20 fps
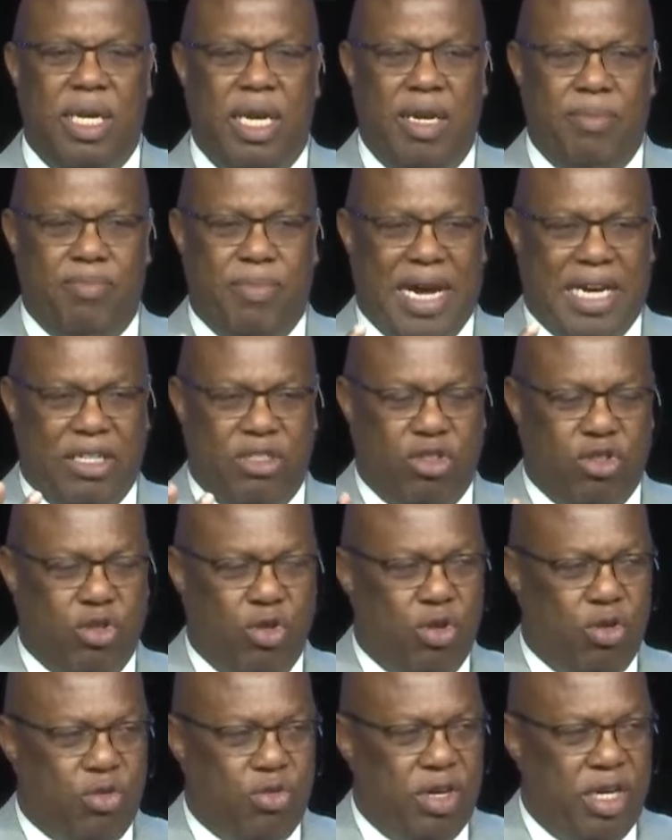and my
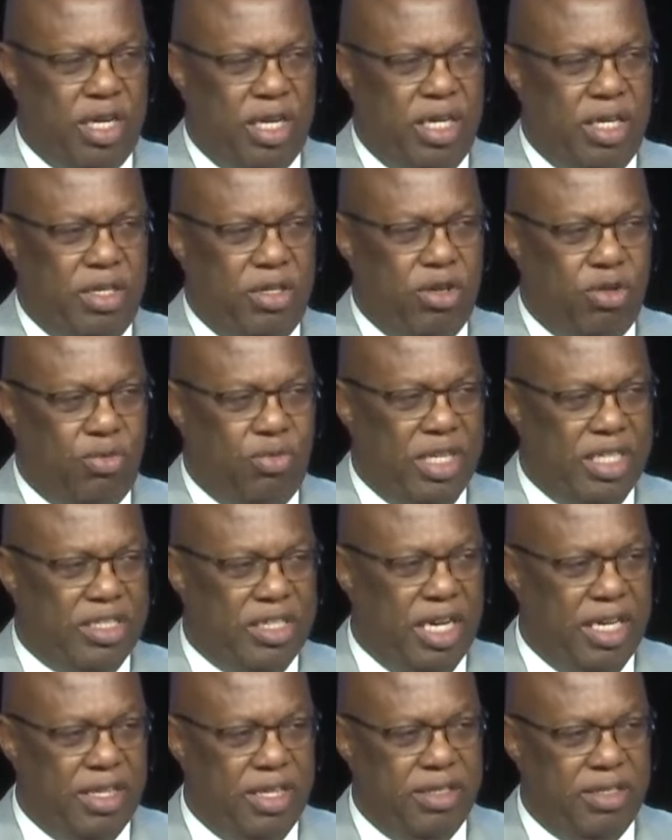story to
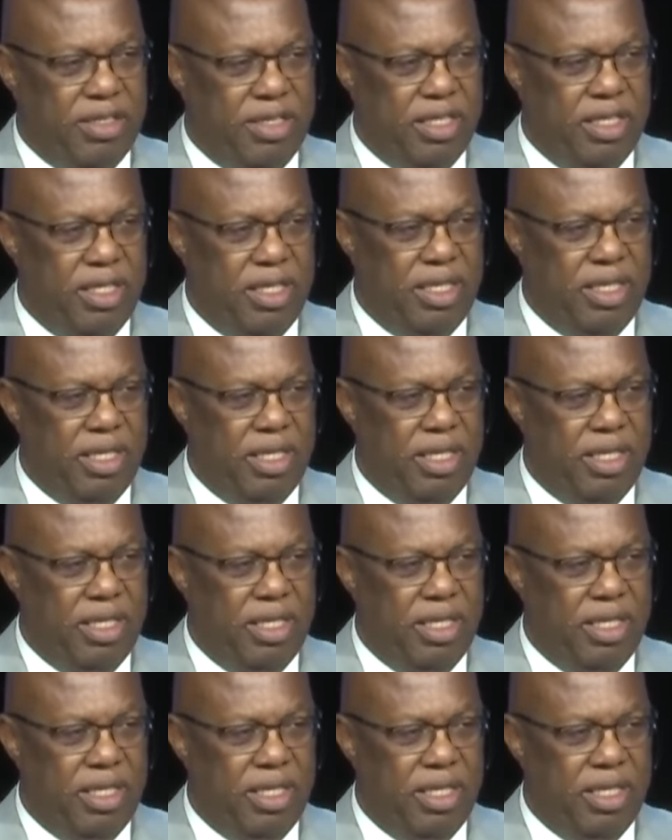reach others.